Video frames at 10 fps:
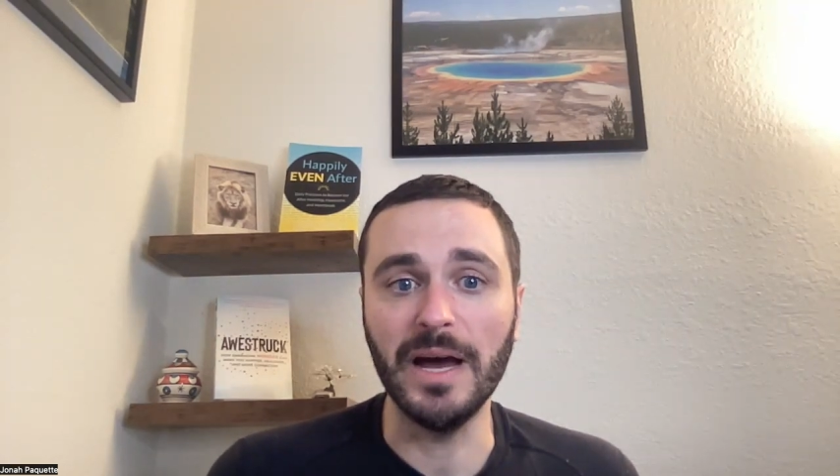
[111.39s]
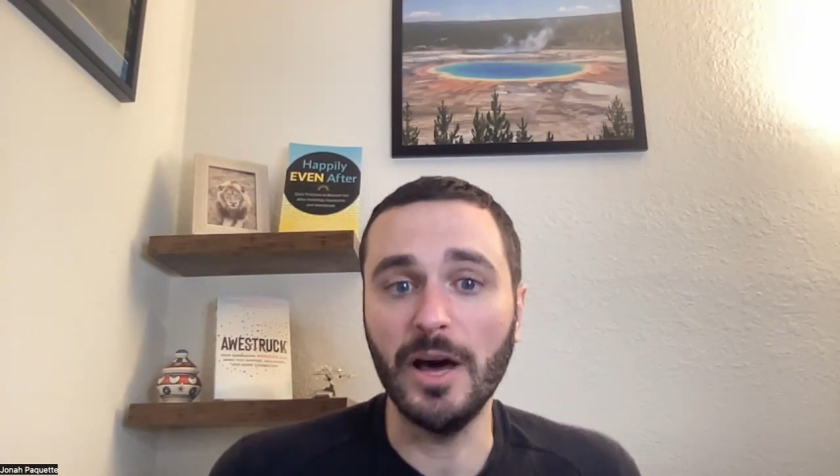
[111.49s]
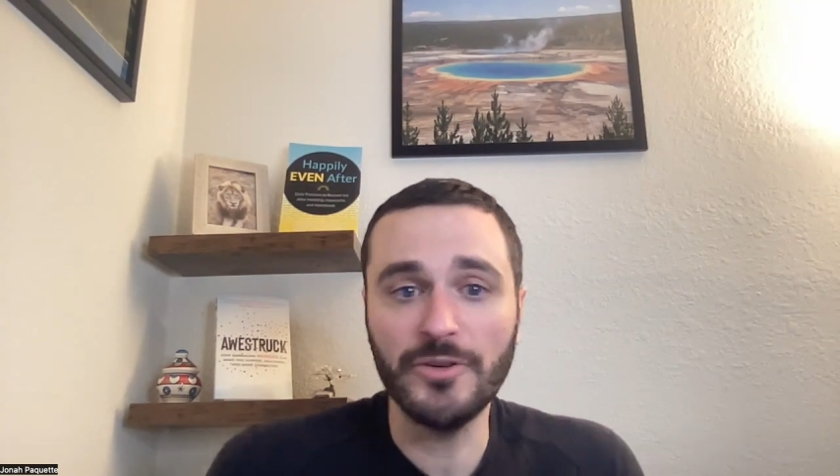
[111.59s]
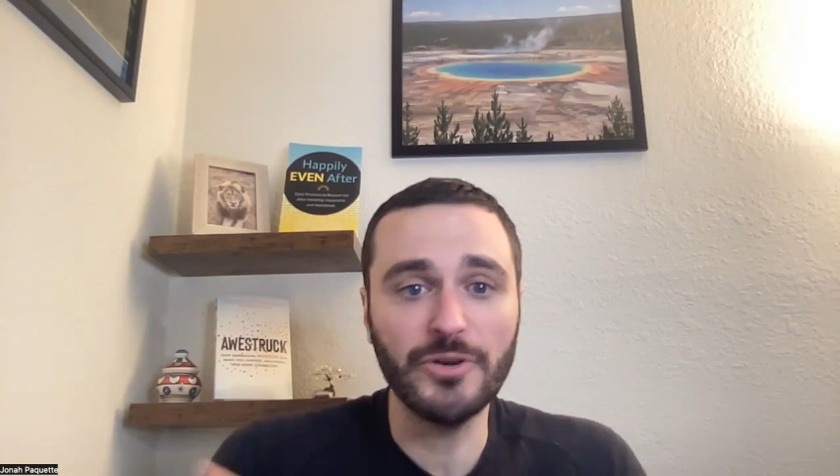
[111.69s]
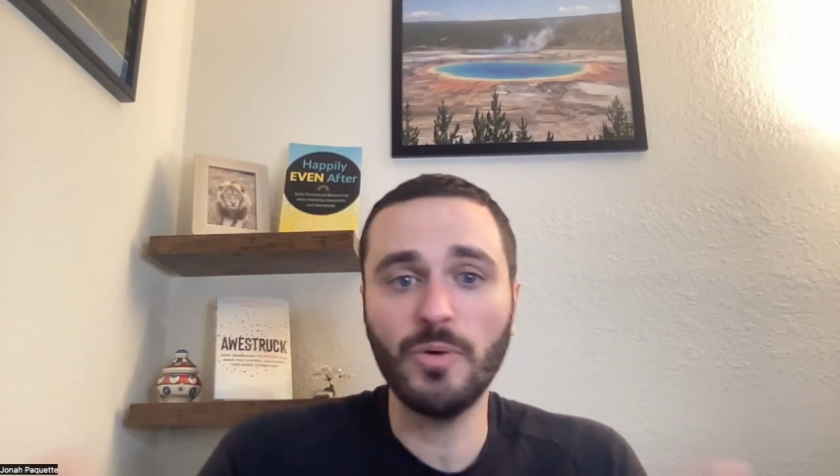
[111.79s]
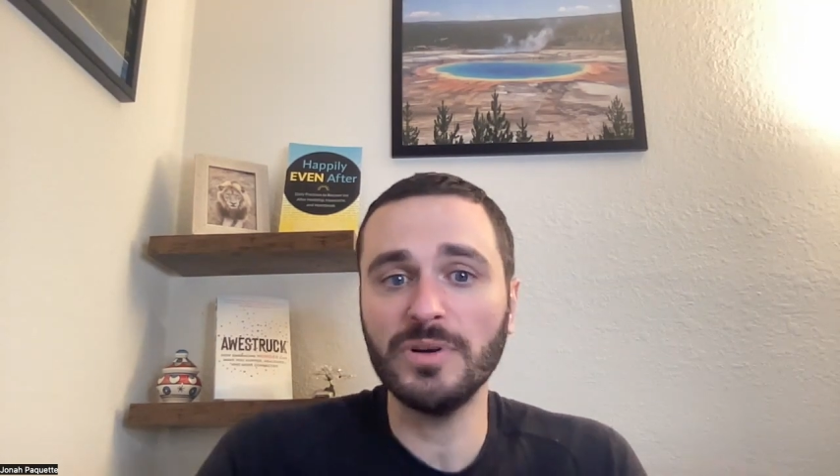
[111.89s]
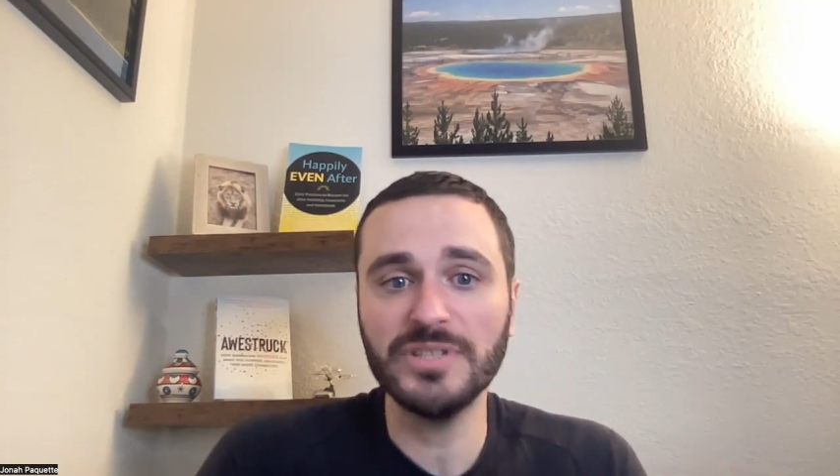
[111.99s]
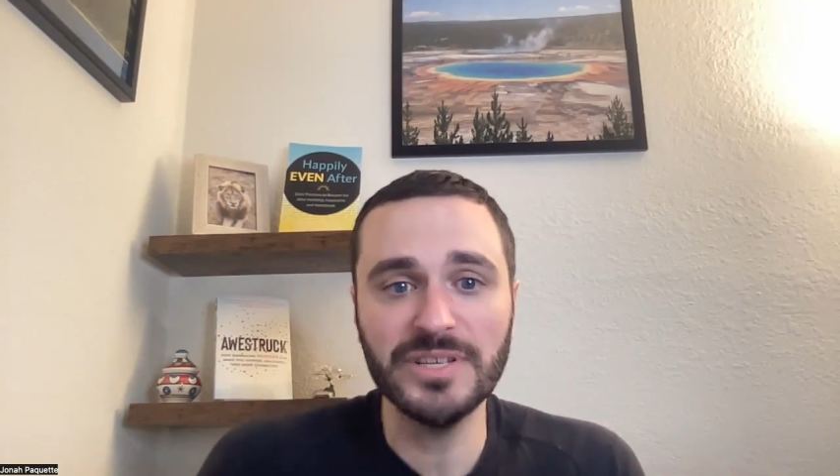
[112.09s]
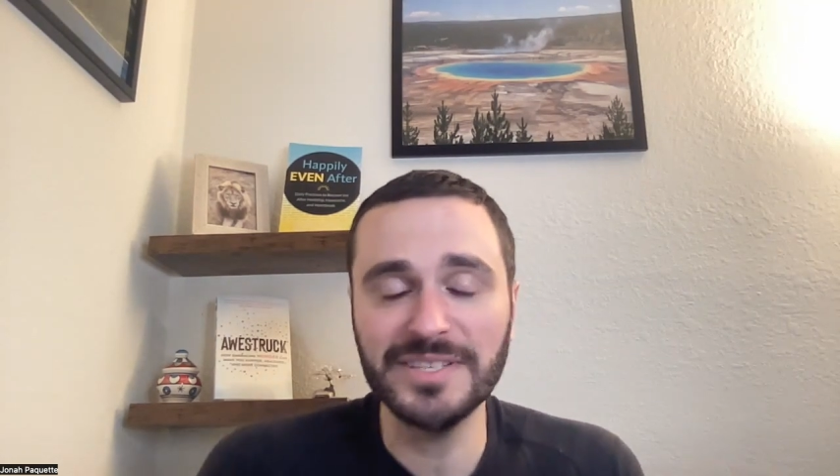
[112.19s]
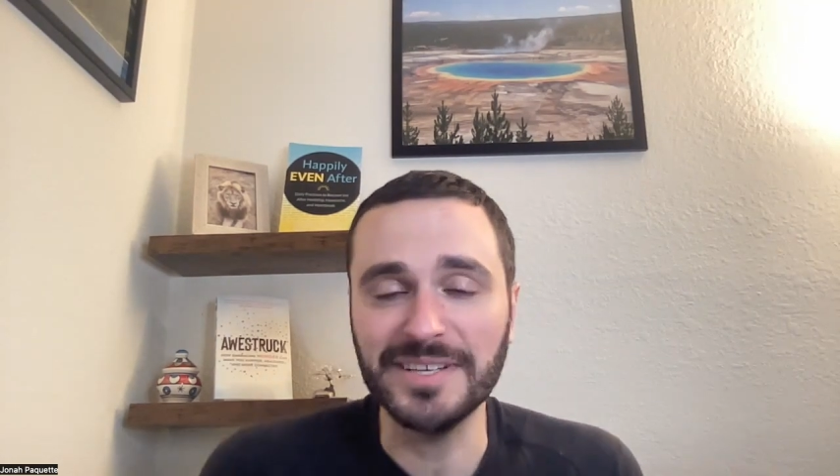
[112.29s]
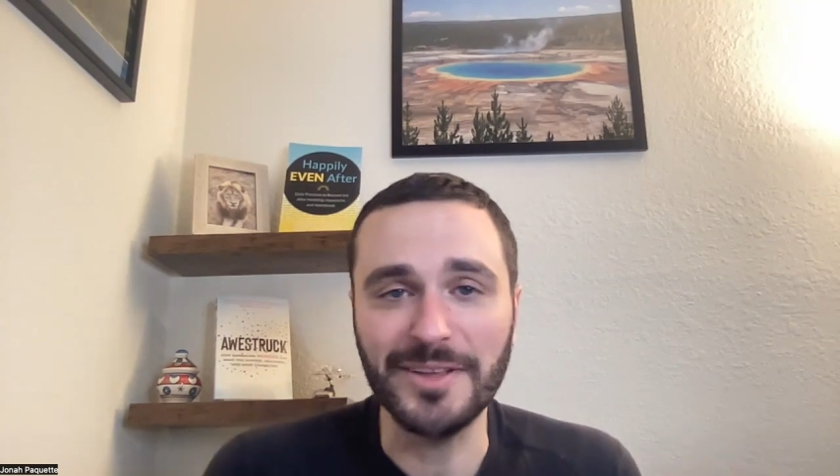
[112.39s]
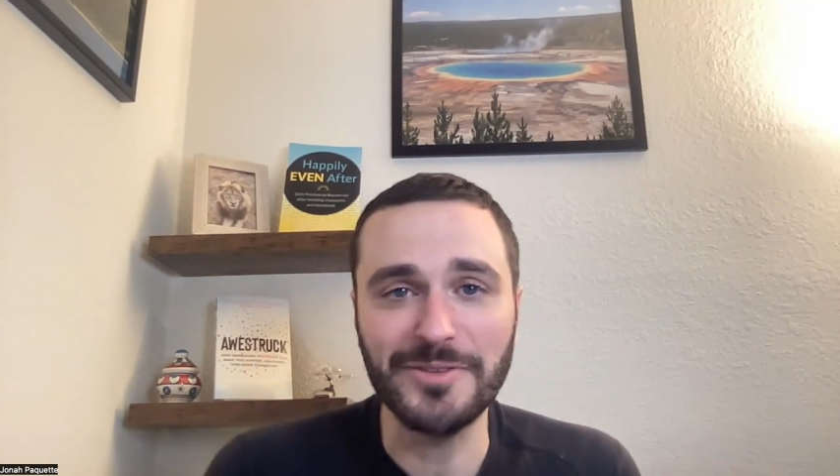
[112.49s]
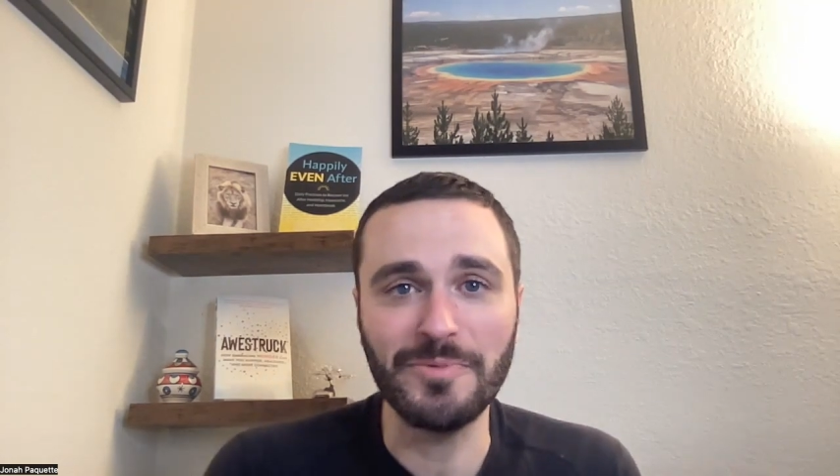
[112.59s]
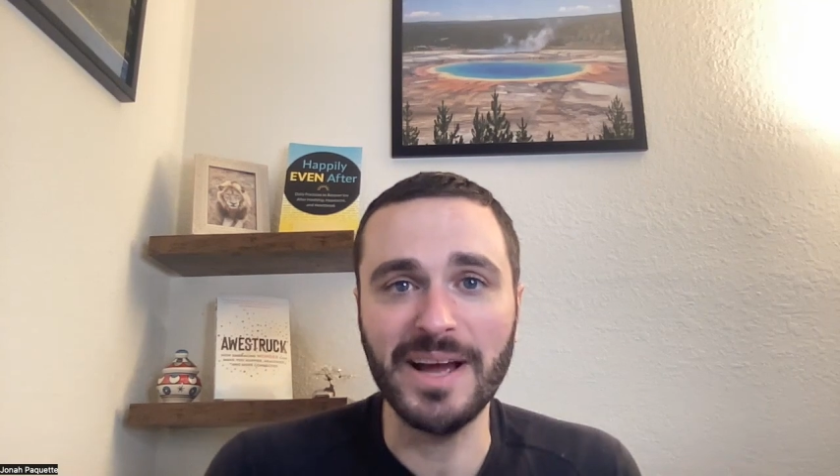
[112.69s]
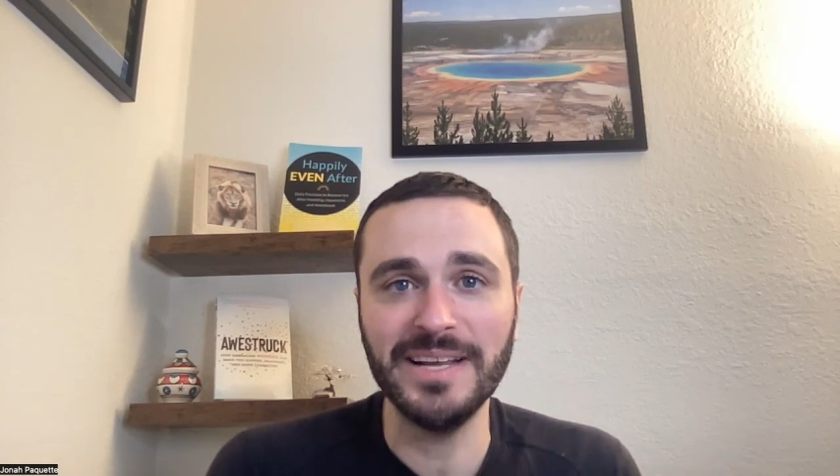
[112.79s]
Other courses and
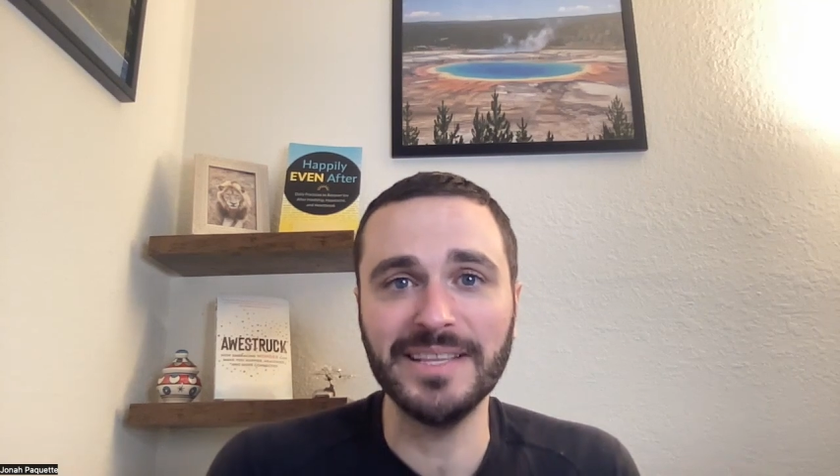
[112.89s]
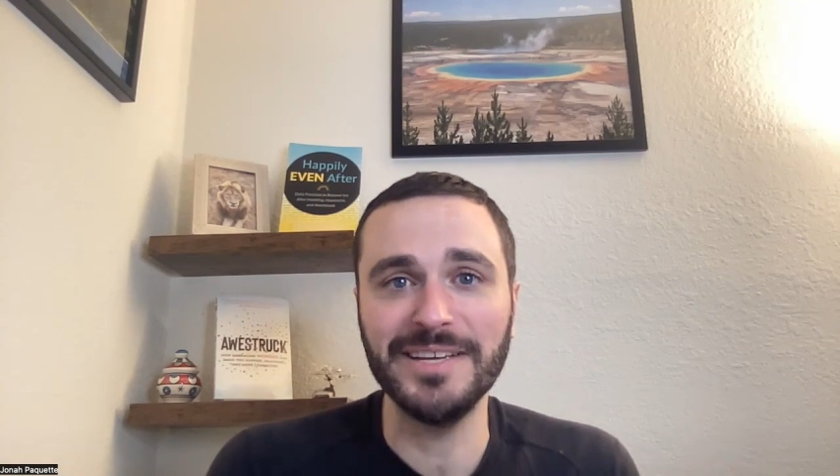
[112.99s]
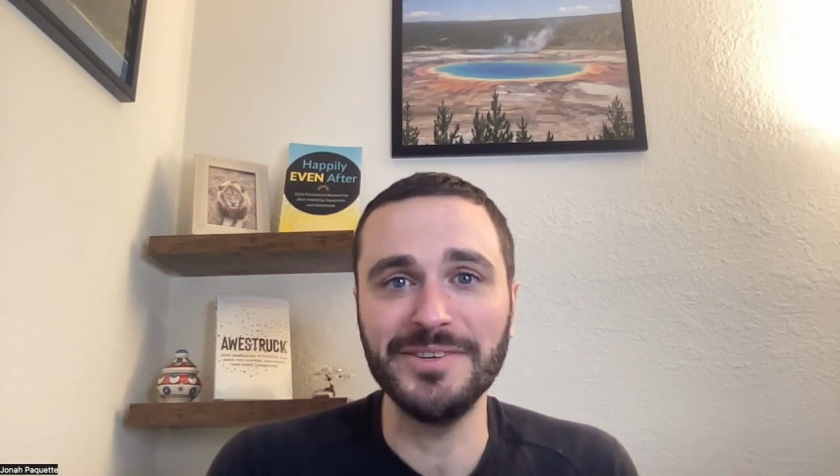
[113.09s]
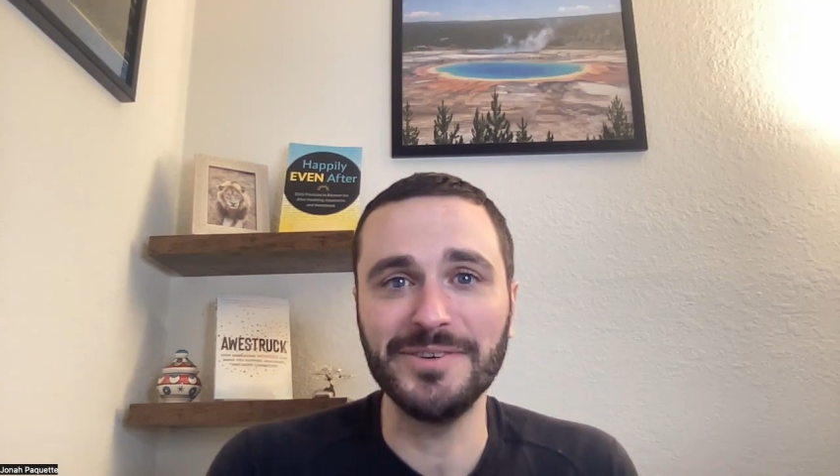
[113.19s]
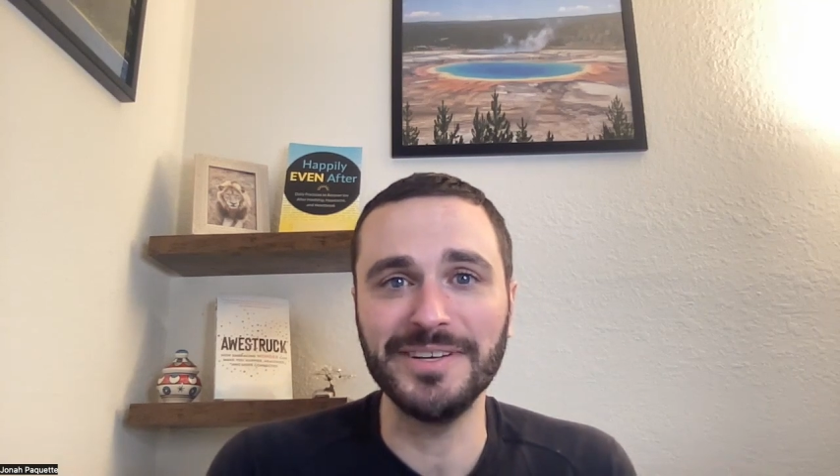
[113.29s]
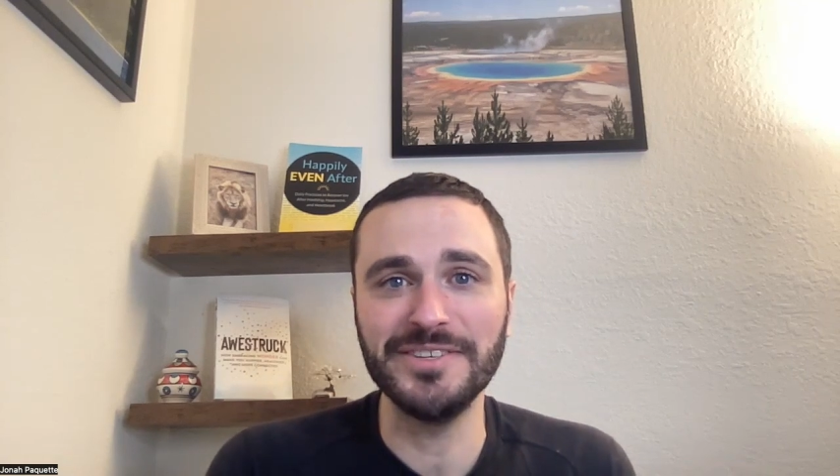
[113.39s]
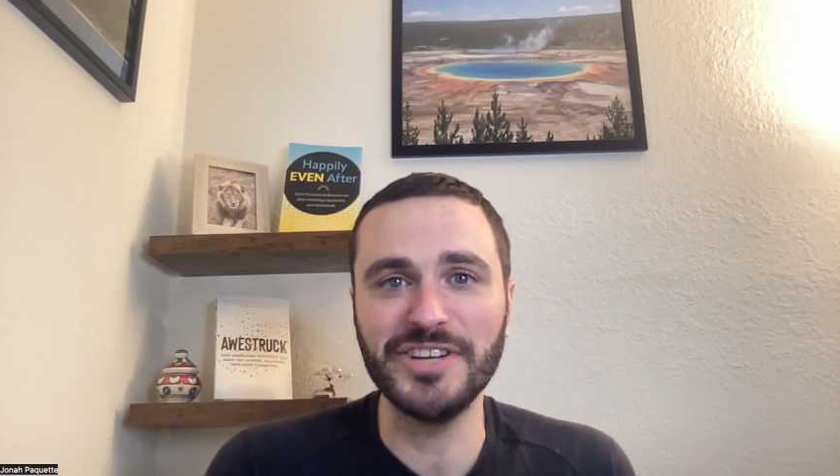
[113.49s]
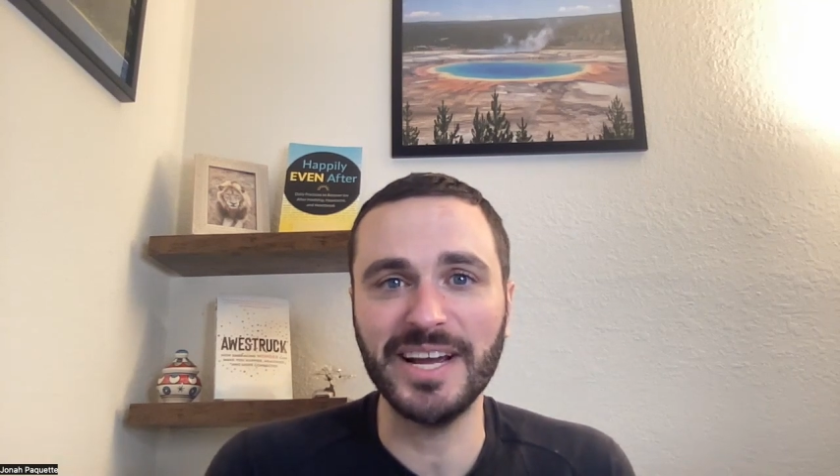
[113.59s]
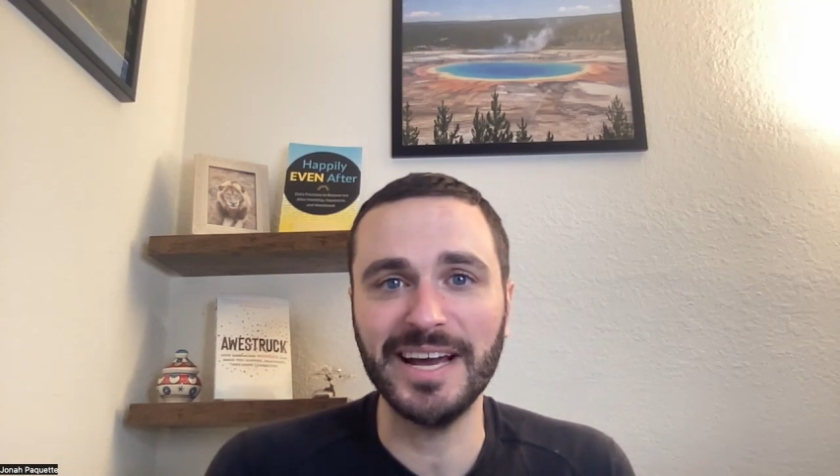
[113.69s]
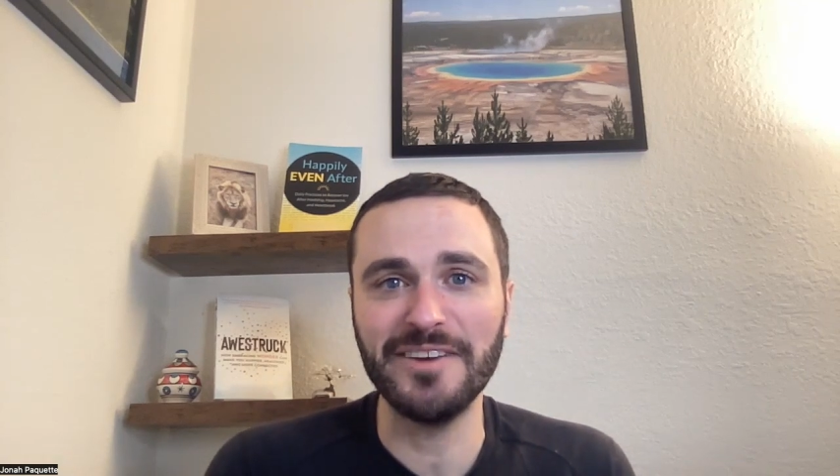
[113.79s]
other writing that you can check